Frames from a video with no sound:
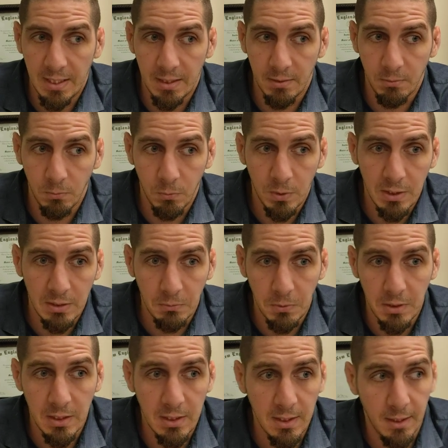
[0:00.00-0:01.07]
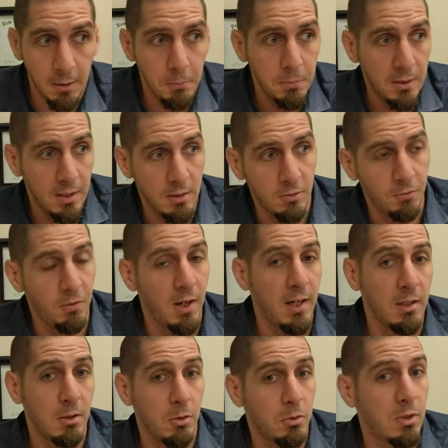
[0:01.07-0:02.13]
And we need to help kids
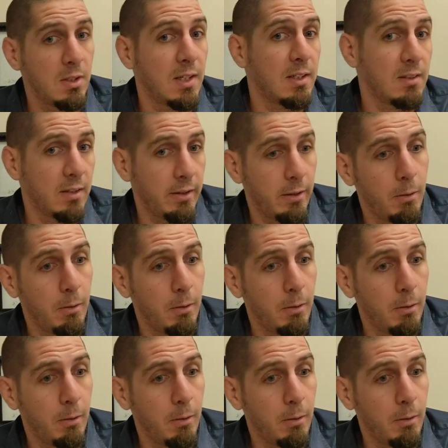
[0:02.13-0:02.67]
find those things that